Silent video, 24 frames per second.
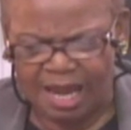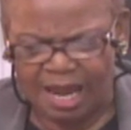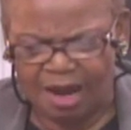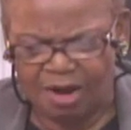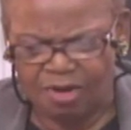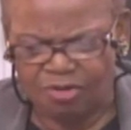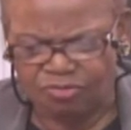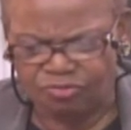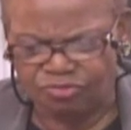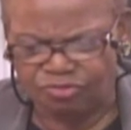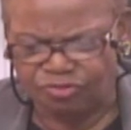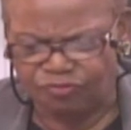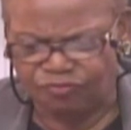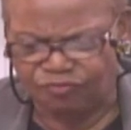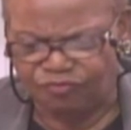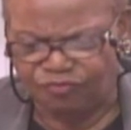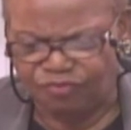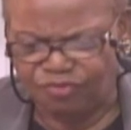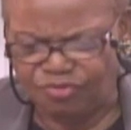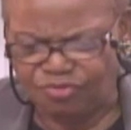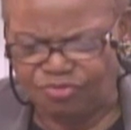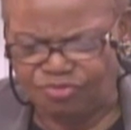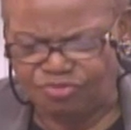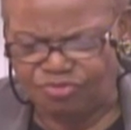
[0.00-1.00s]
out the
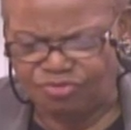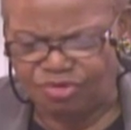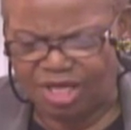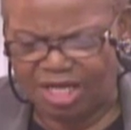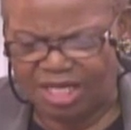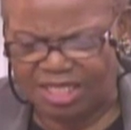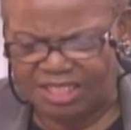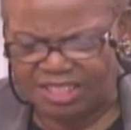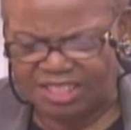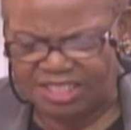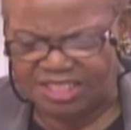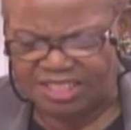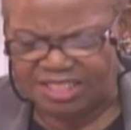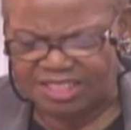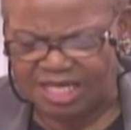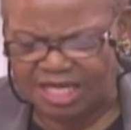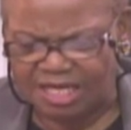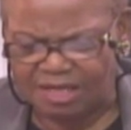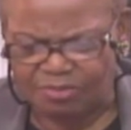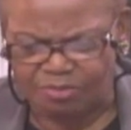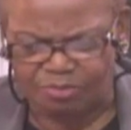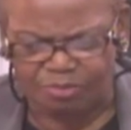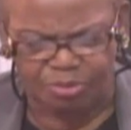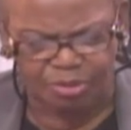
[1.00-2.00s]
food and
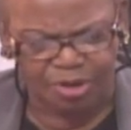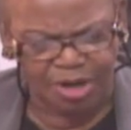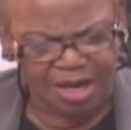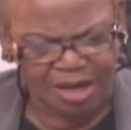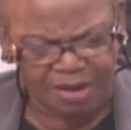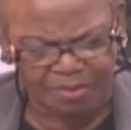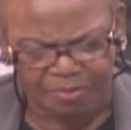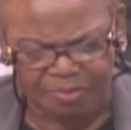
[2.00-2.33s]
sent Br'er